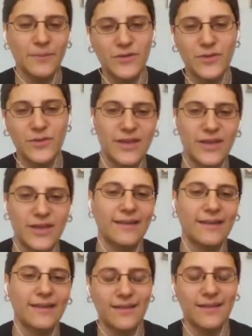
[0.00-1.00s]
Hebrew and Jewish
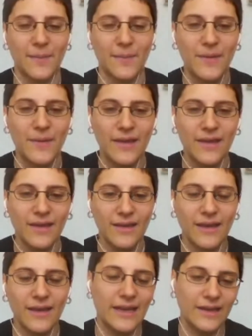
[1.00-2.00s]
studies um,
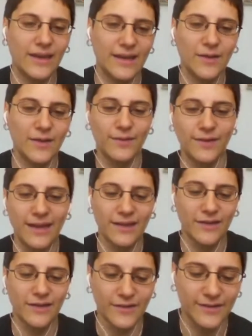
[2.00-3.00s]
at, at
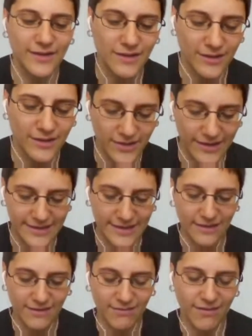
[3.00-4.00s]
UCL University College
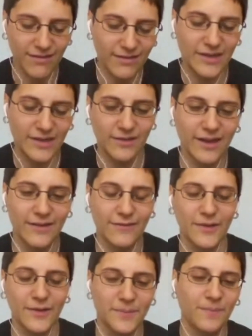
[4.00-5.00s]
London, you know, kind
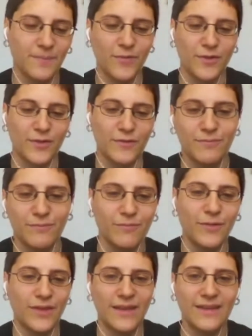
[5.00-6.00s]
of are sort of
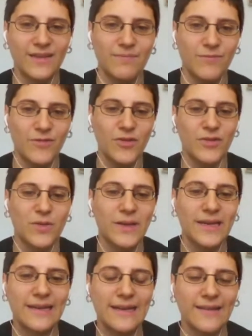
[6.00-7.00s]
within the Jewish
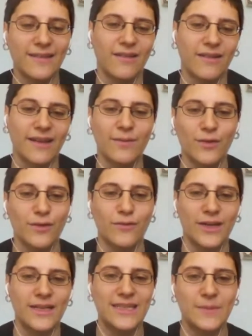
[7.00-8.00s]
community. And so I sort of
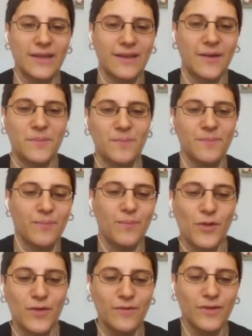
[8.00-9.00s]
wanted to become
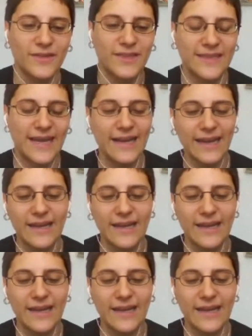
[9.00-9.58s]
more involved in that.